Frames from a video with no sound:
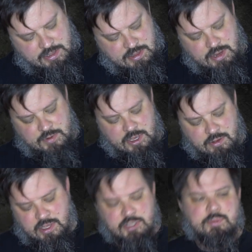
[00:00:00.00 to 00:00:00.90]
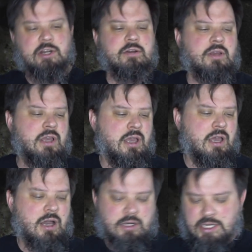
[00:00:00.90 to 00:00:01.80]
There we go, that's better.
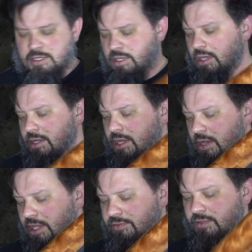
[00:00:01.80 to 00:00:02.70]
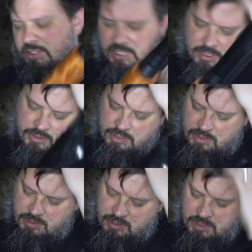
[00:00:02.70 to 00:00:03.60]
All right, now as for the sound,
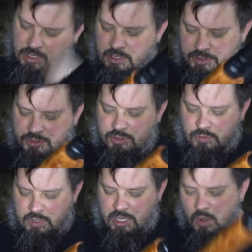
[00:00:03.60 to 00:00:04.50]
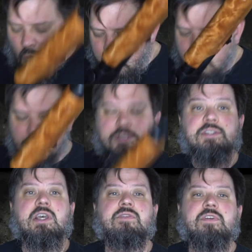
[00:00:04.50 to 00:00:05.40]
I'll let you
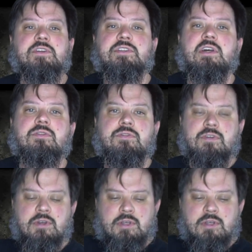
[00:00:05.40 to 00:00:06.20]
decide for yourself.